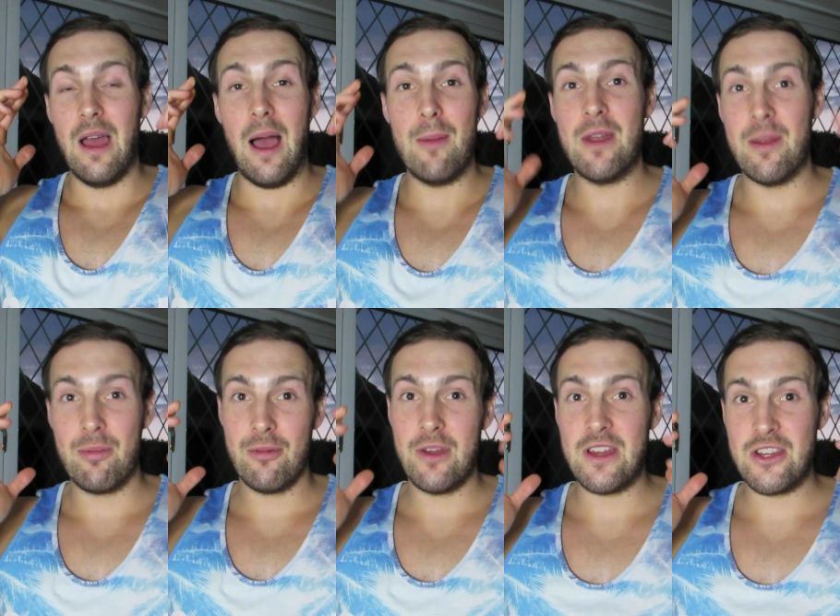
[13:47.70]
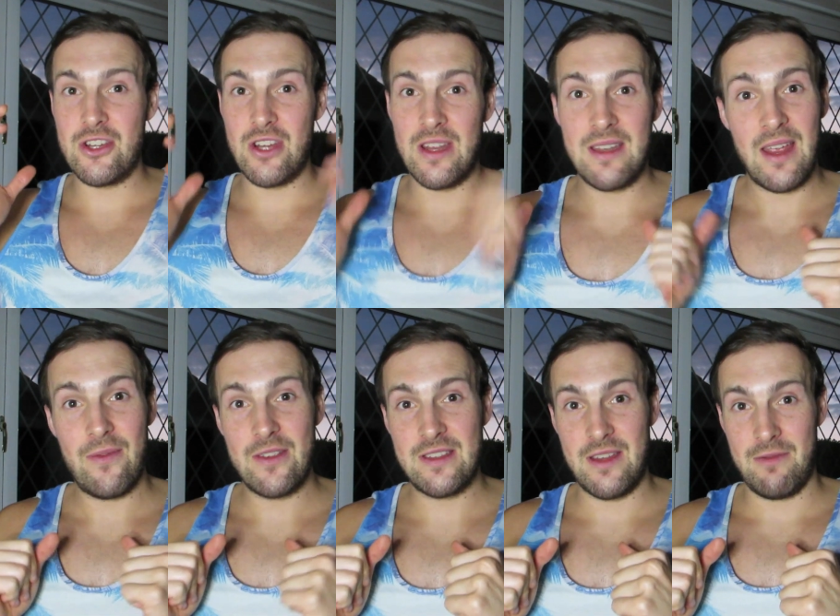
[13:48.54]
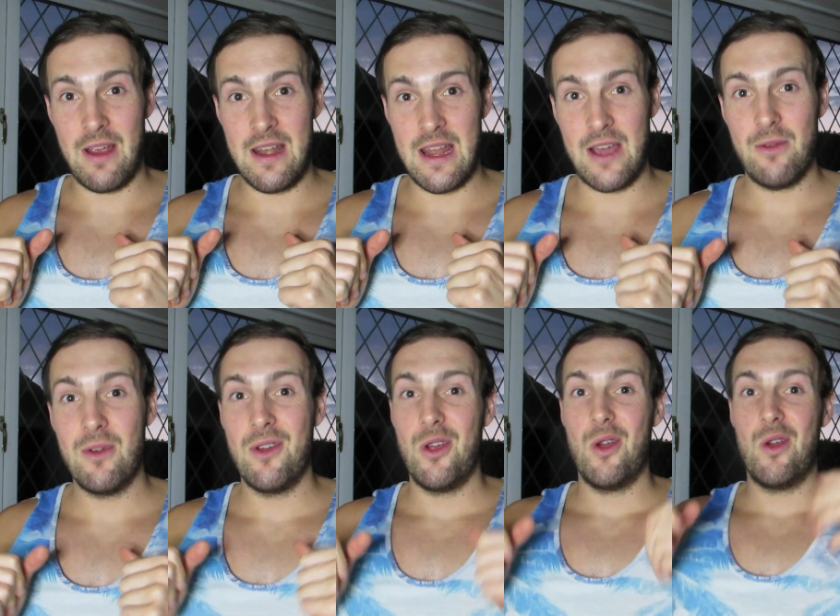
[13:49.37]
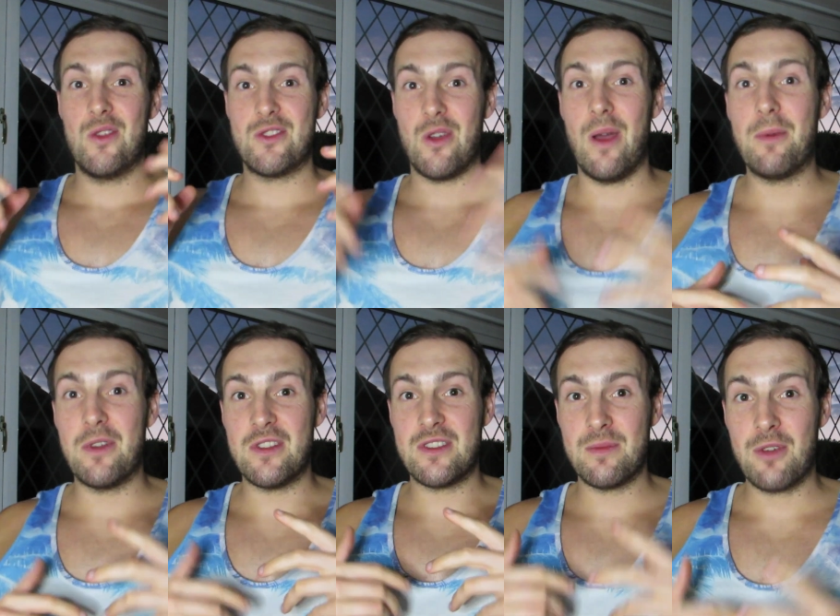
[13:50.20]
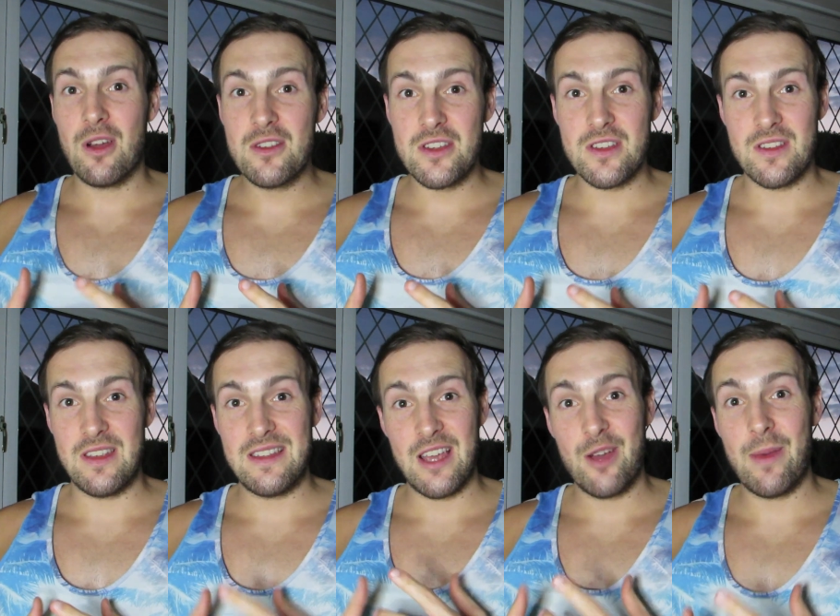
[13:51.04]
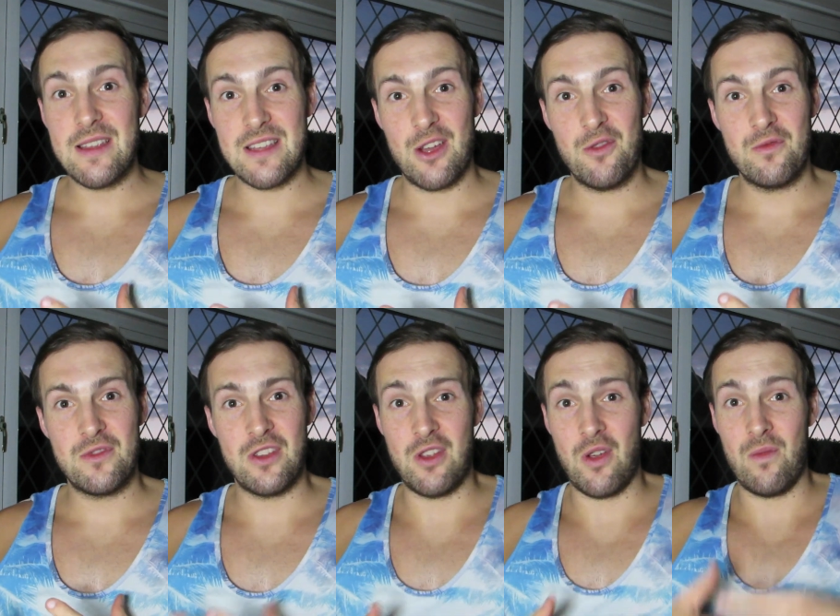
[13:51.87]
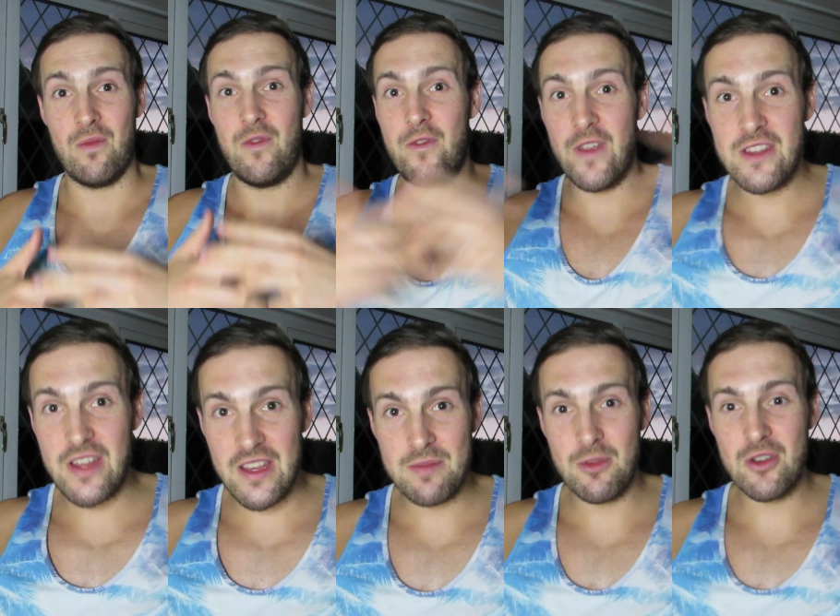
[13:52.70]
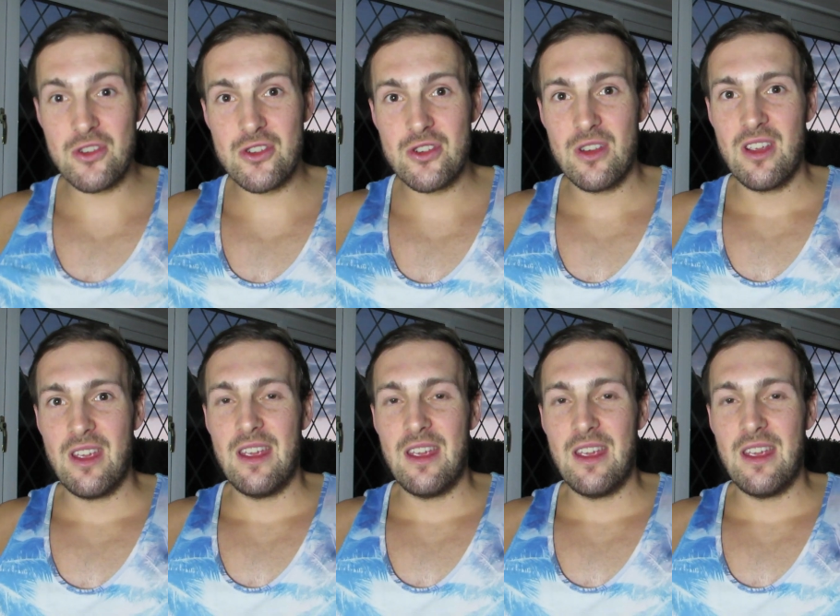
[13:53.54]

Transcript: I'm in a pretty shit deficit right now, so I'm gonna subconsciously tell myself to don't fidget as much,